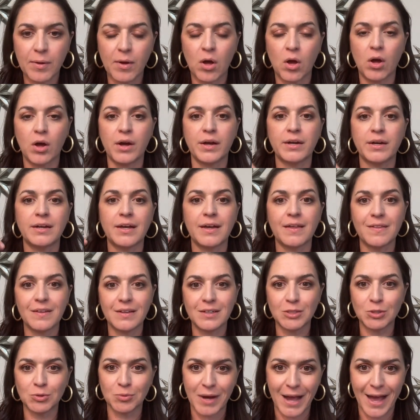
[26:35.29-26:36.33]
on the
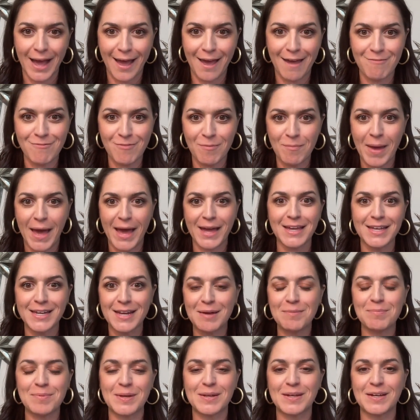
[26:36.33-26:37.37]
drive, back it
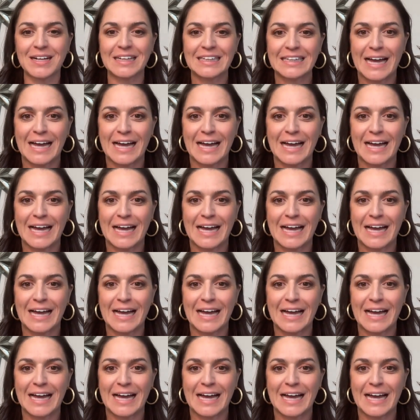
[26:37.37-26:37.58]
up in a